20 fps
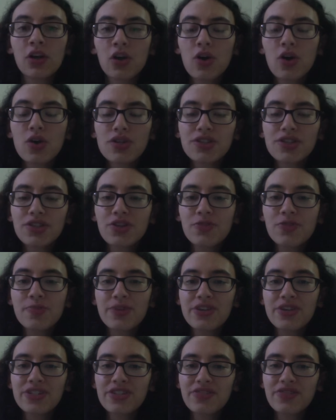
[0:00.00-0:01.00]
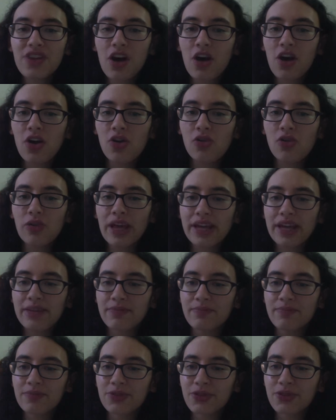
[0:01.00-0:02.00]
Also, because of the whole, like,
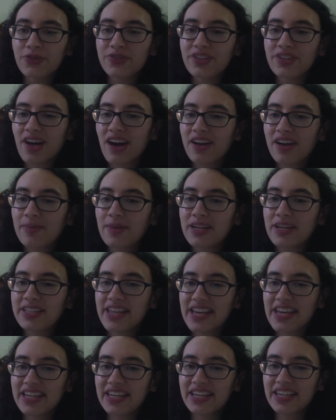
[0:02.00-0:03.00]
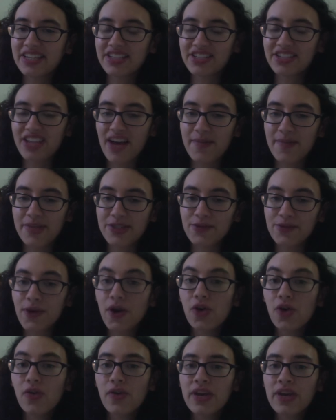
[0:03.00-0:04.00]
sort of Tagama taking Shisami's
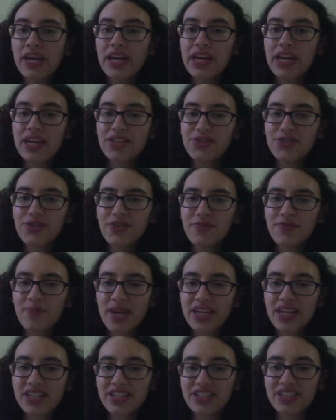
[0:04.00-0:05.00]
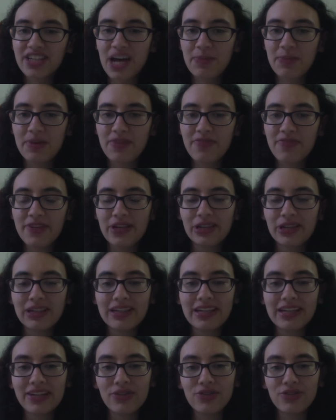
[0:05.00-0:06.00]
role, it sort of makes Shisami feel a
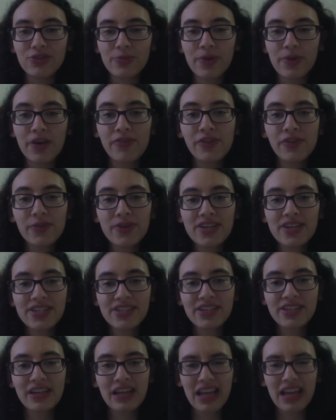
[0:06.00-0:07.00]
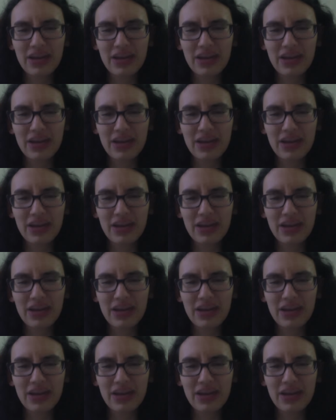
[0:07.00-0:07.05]
little superfluous.